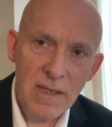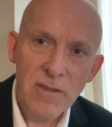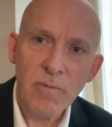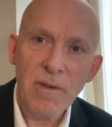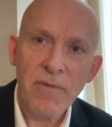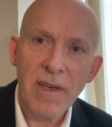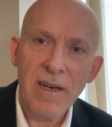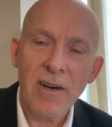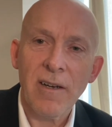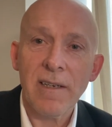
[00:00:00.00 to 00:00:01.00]
So with
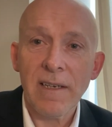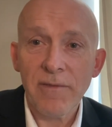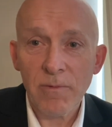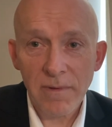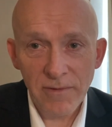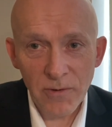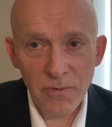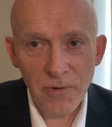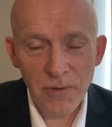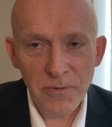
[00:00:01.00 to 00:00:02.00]
that, I'll leave you with
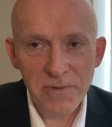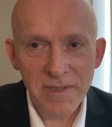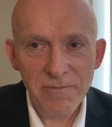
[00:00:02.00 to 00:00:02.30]
your thoughts